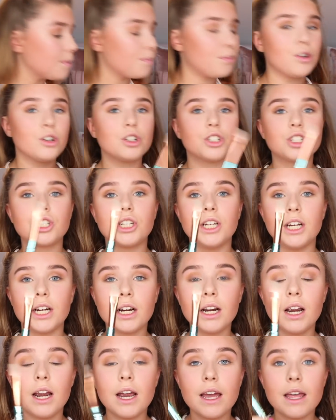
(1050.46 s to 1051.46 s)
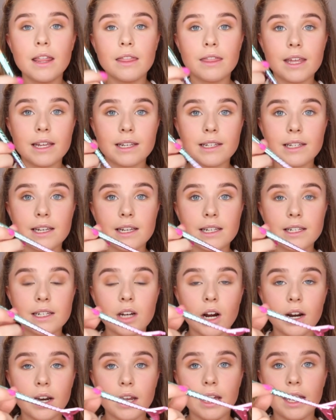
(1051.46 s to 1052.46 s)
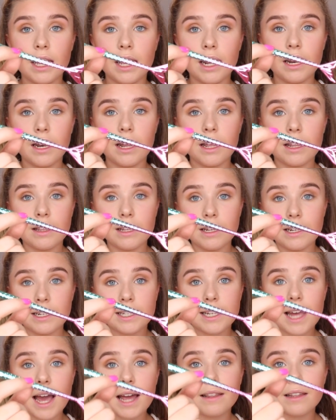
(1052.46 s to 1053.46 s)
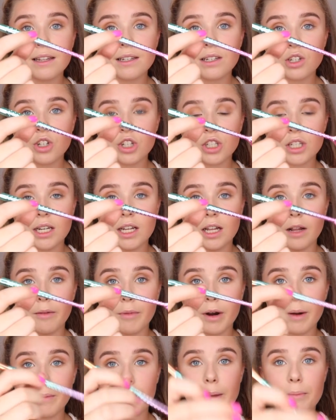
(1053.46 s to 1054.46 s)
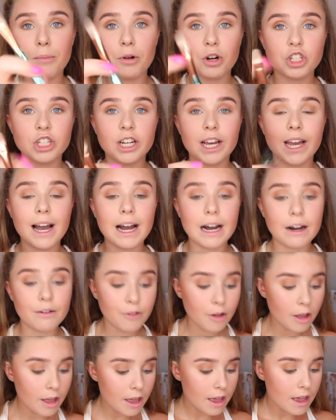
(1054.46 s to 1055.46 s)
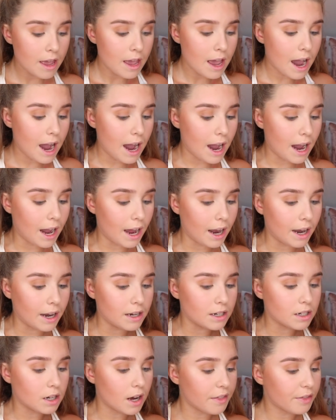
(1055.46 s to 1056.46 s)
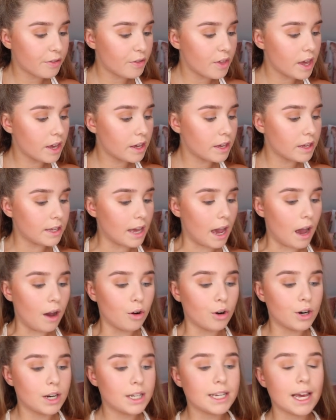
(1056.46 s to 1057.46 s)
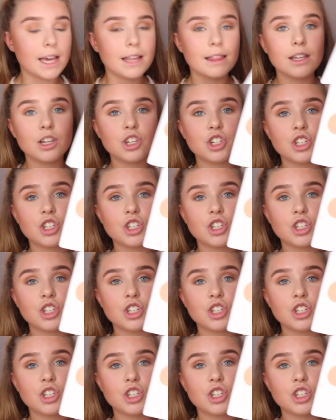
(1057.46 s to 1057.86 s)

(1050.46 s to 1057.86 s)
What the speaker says: brush here. This is not in the set, this is just a little mermaid brush I have. And I think, yeah, I'm going to take this